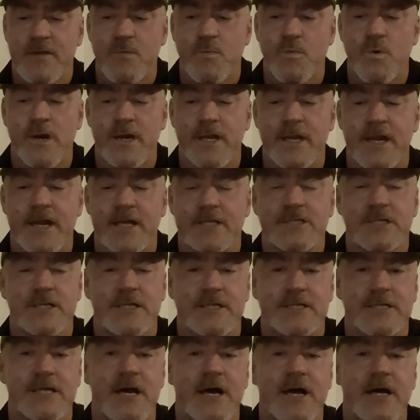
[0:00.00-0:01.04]
What it actually
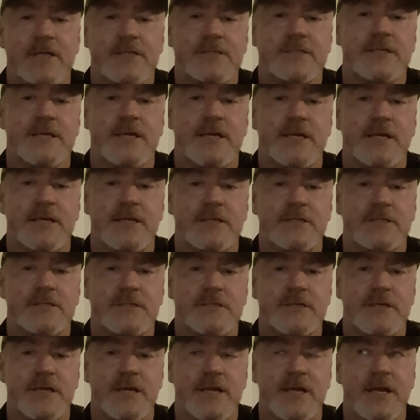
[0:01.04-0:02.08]
does is
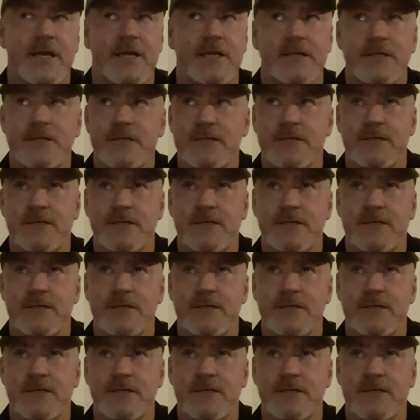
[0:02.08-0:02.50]
it